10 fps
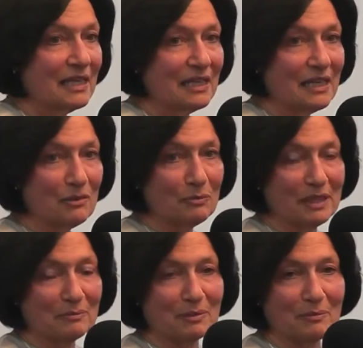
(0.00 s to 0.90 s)
here we
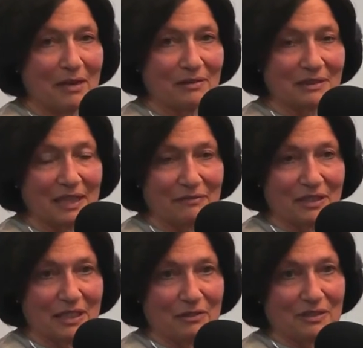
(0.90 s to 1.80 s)
had been married
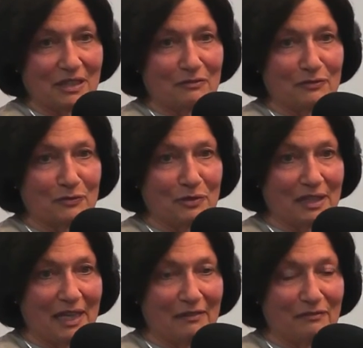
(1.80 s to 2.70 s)
11 years, and for four and a
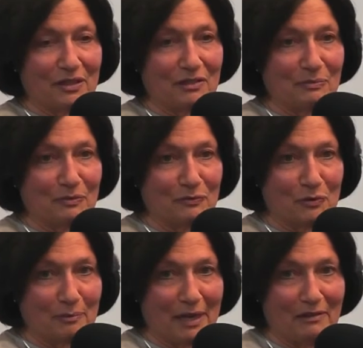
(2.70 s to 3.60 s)
half years before
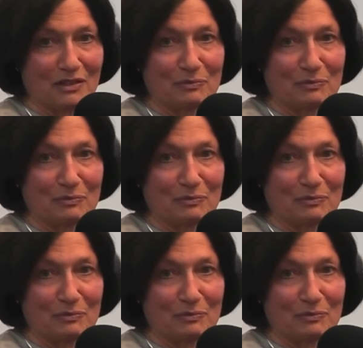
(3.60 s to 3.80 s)
marriage,